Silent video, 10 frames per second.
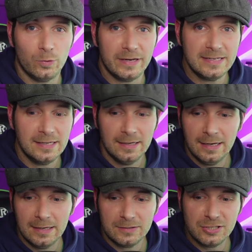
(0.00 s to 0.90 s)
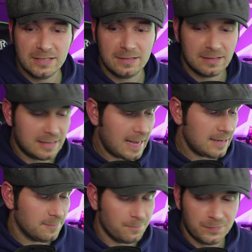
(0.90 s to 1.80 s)
is, just get
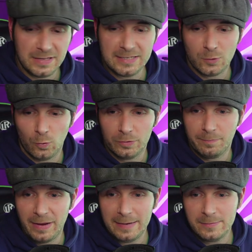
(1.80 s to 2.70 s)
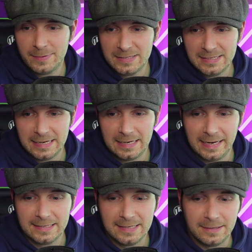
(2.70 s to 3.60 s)
Discord. Ben M's been sticking
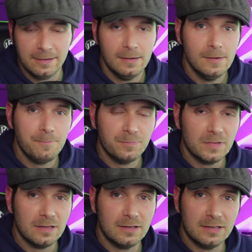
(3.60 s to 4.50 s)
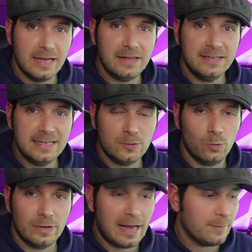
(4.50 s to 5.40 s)
links in. Get the
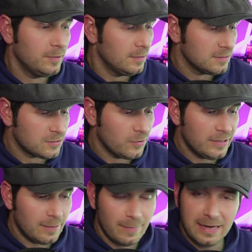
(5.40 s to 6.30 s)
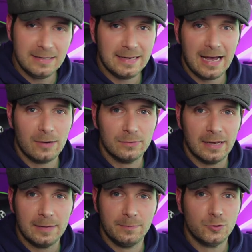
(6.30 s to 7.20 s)
Discord app, sign up, make an account,
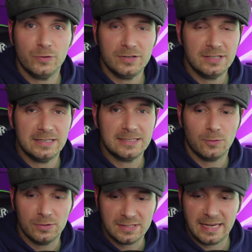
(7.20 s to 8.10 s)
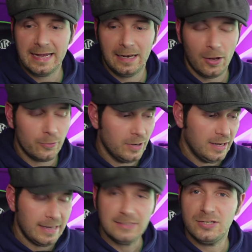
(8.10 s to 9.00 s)
and join us on Discord. Say hello.
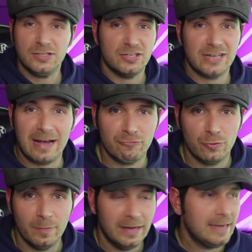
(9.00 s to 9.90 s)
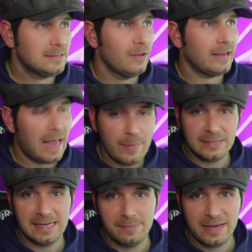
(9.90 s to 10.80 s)
It's just a chat room. It's like
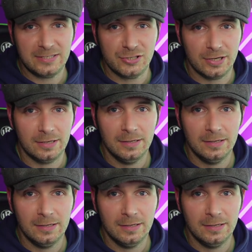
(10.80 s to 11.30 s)
MSN Messenger,